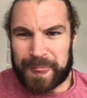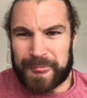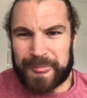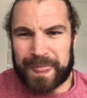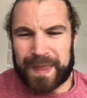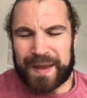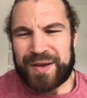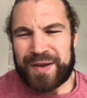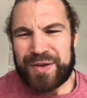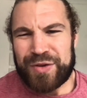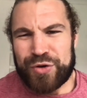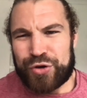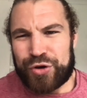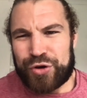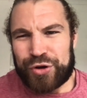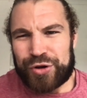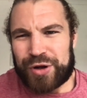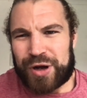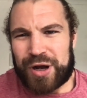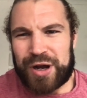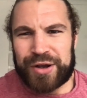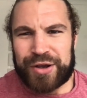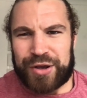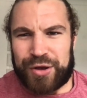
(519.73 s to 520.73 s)
you could
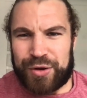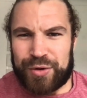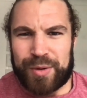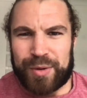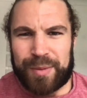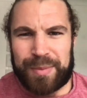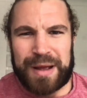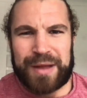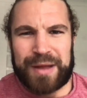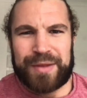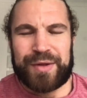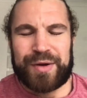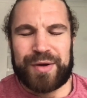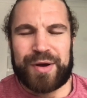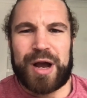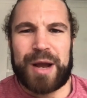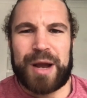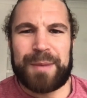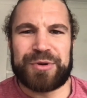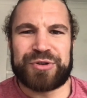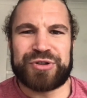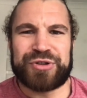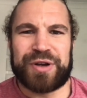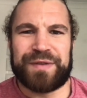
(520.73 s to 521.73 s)
argue about the
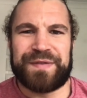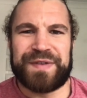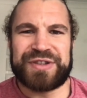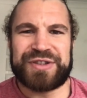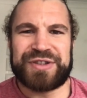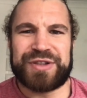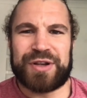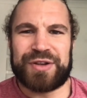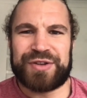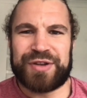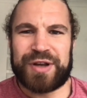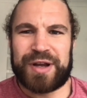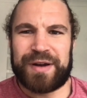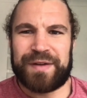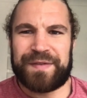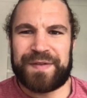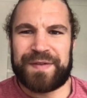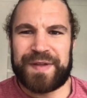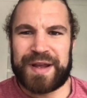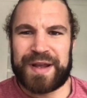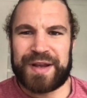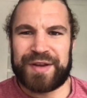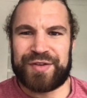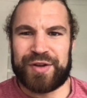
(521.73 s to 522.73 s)
hypertrophy side of
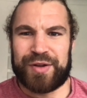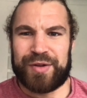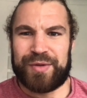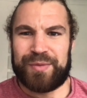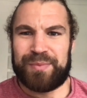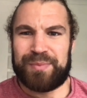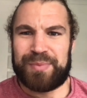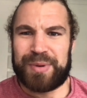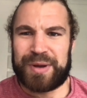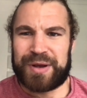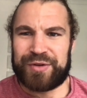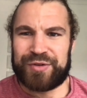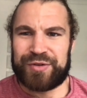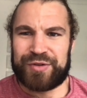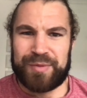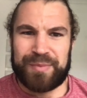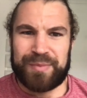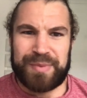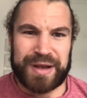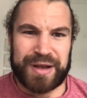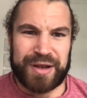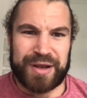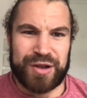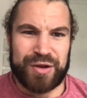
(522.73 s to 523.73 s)
things, because the
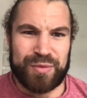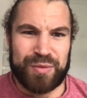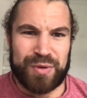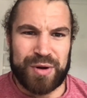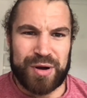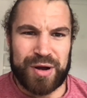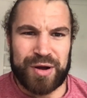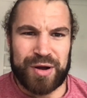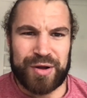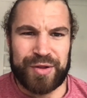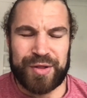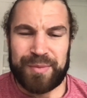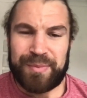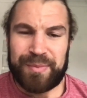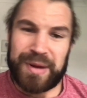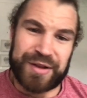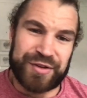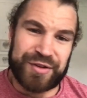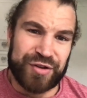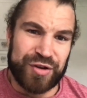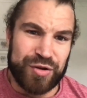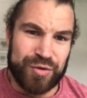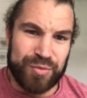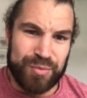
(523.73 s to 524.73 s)
bigger you are and the
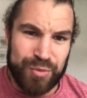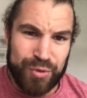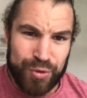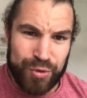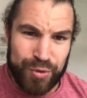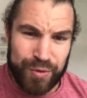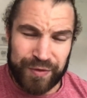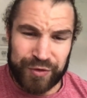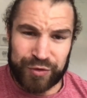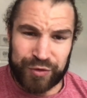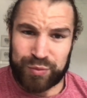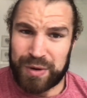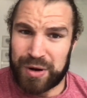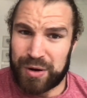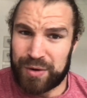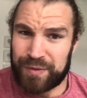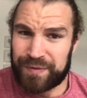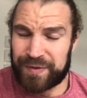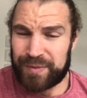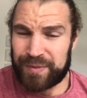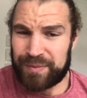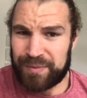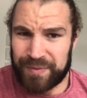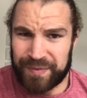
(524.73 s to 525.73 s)
better you move as well
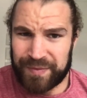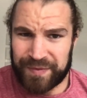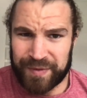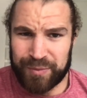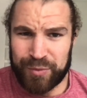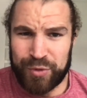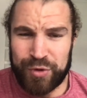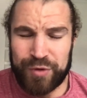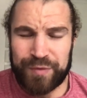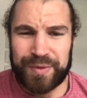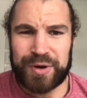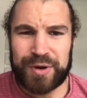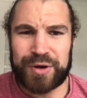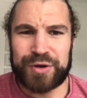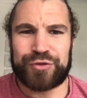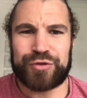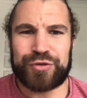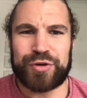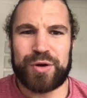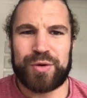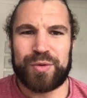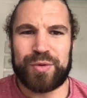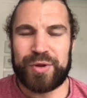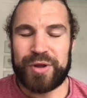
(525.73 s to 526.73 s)
for movement
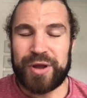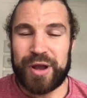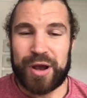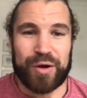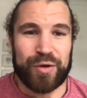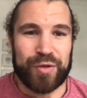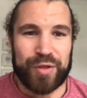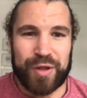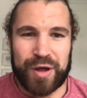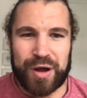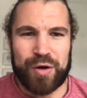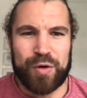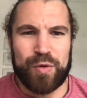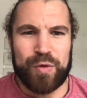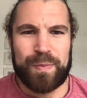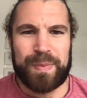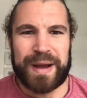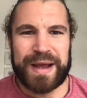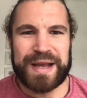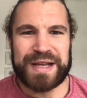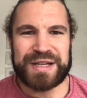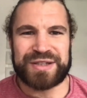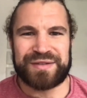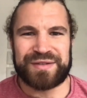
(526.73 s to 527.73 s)
control. The whole
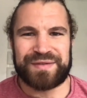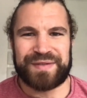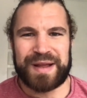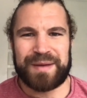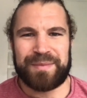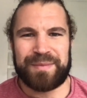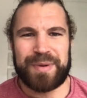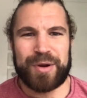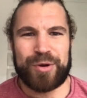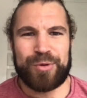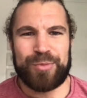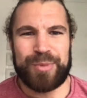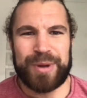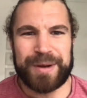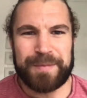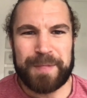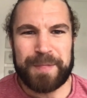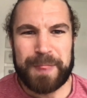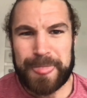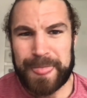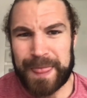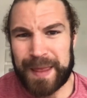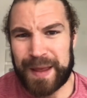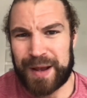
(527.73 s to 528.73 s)
base of that pyramid
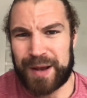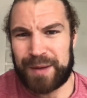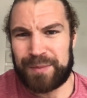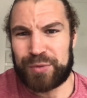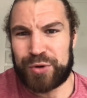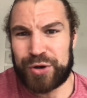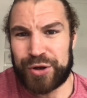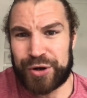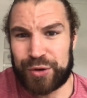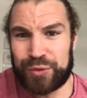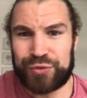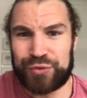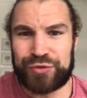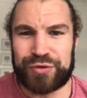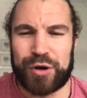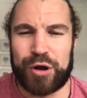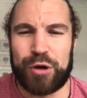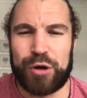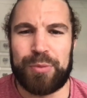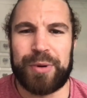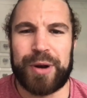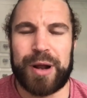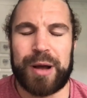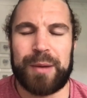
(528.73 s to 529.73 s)
can also
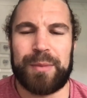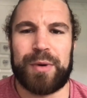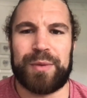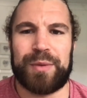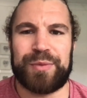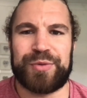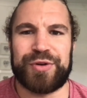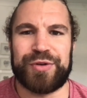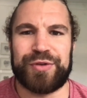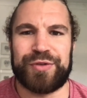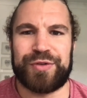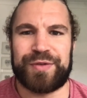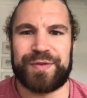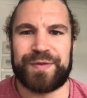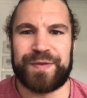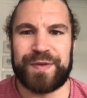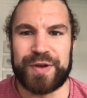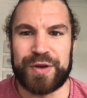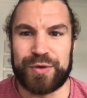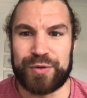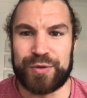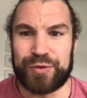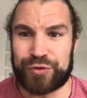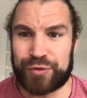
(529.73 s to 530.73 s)
open up options for
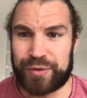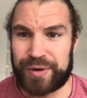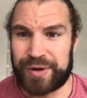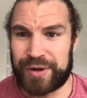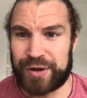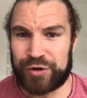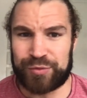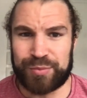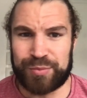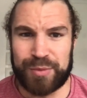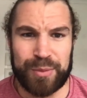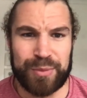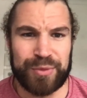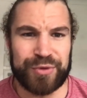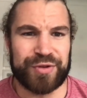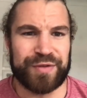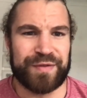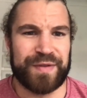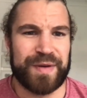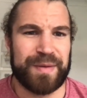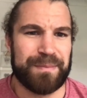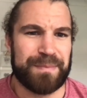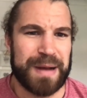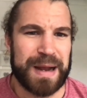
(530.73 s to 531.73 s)
you during those moments of
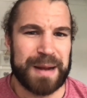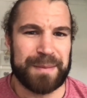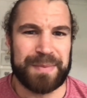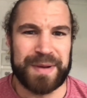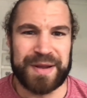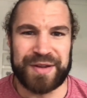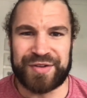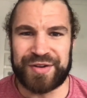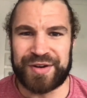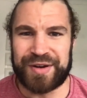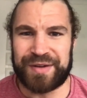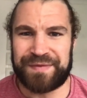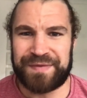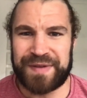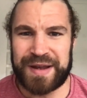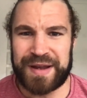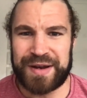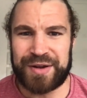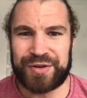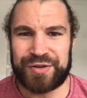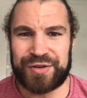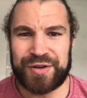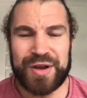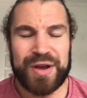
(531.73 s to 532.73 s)
impact, beating
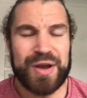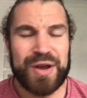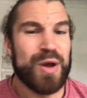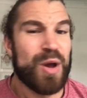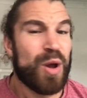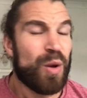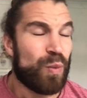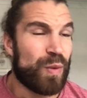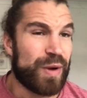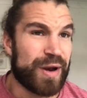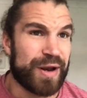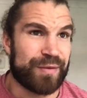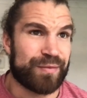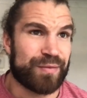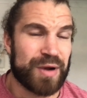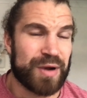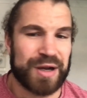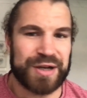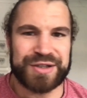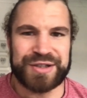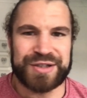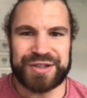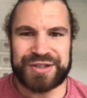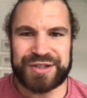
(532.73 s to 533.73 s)
defenders, winning
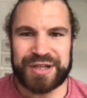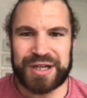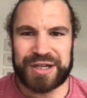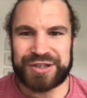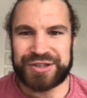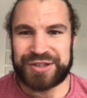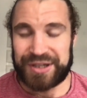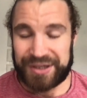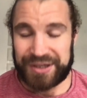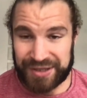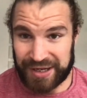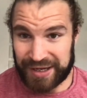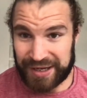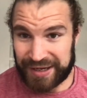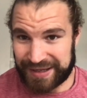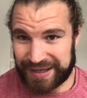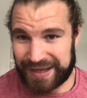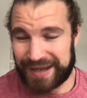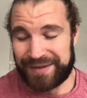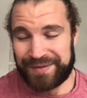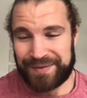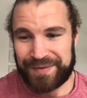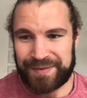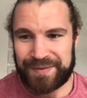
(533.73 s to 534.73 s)
rucks and such, and
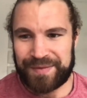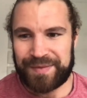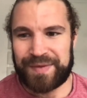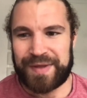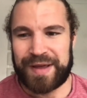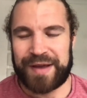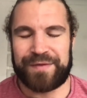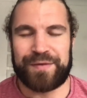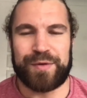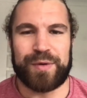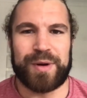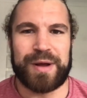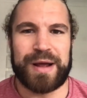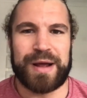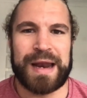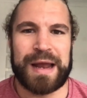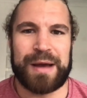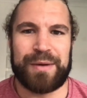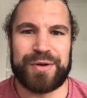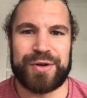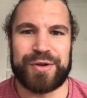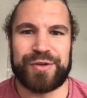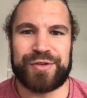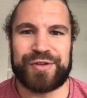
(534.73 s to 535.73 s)
again, therefore
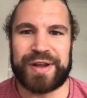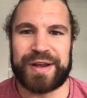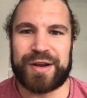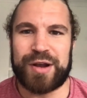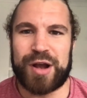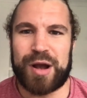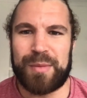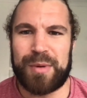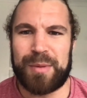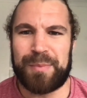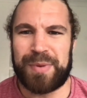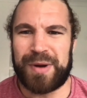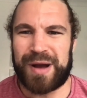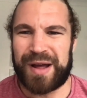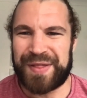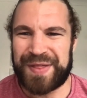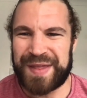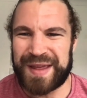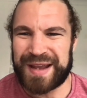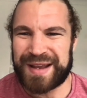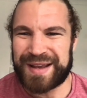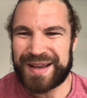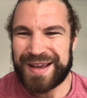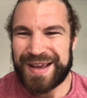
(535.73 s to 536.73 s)
allowing you to stay calmer. But I
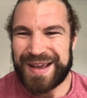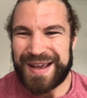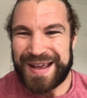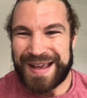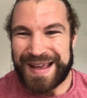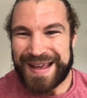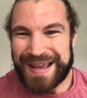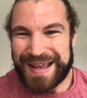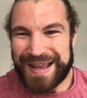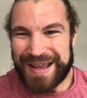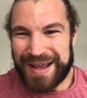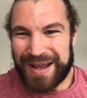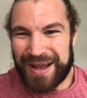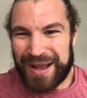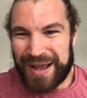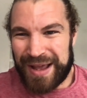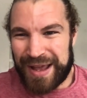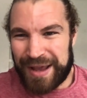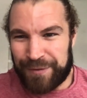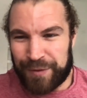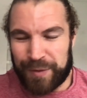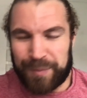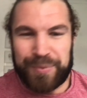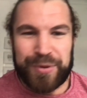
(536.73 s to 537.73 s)
think
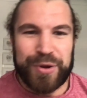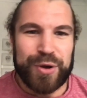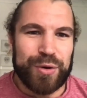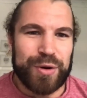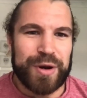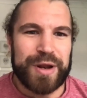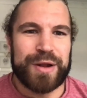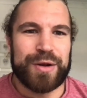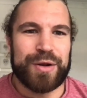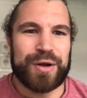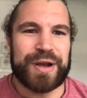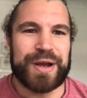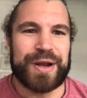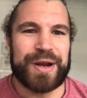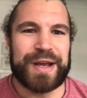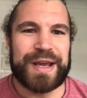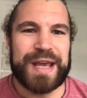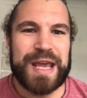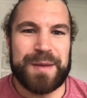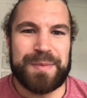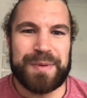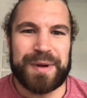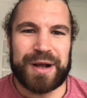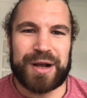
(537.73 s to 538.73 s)
if we're purely looking at
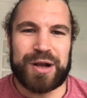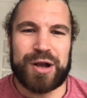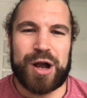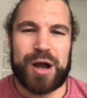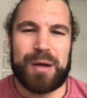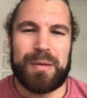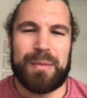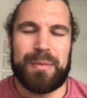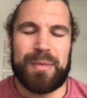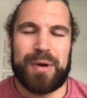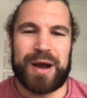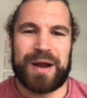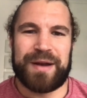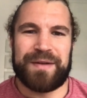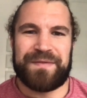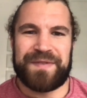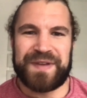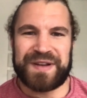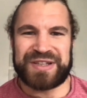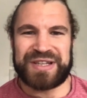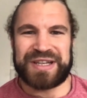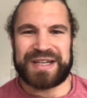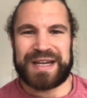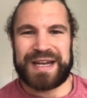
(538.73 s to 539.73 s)
keeping a calmer mind
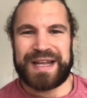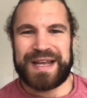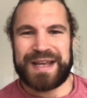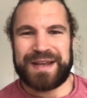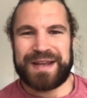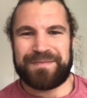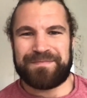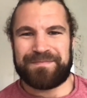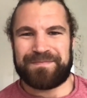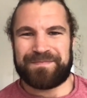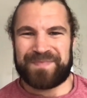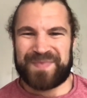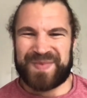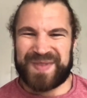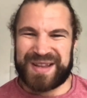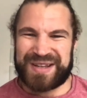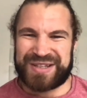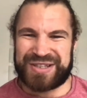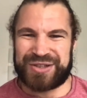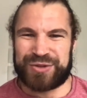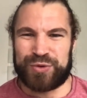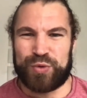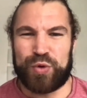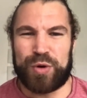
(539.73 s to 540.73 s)
physically,
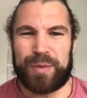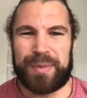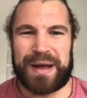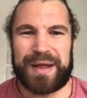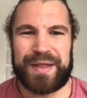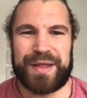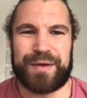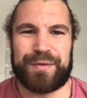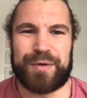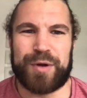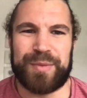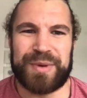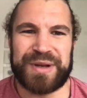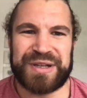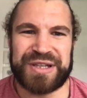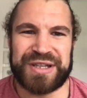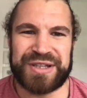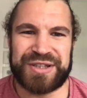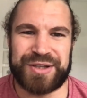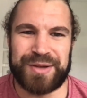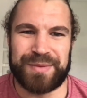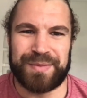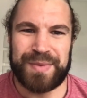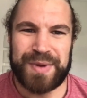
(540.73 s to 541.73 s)
this is all about the aerobic
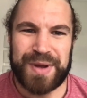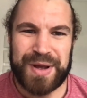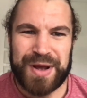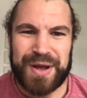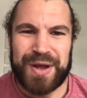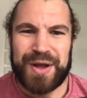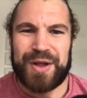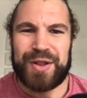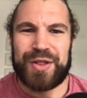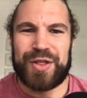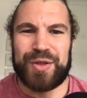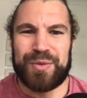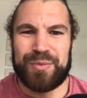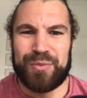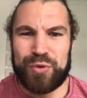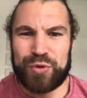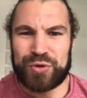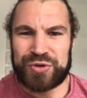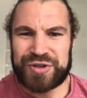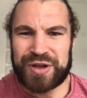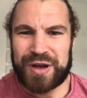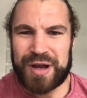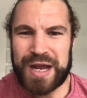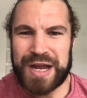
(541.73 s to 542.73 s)
system. The more
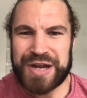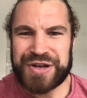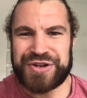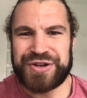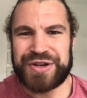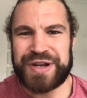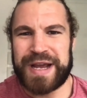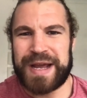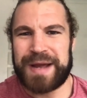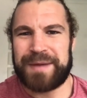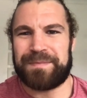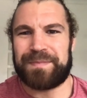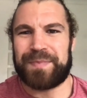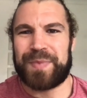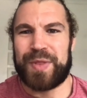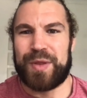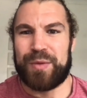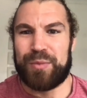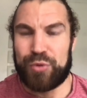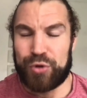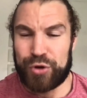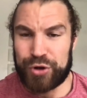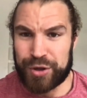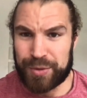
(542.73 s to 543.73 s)
tired you get, the
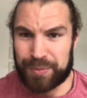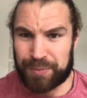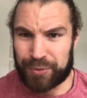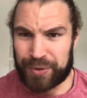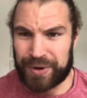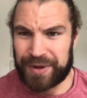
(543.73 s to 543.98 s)
more you breathe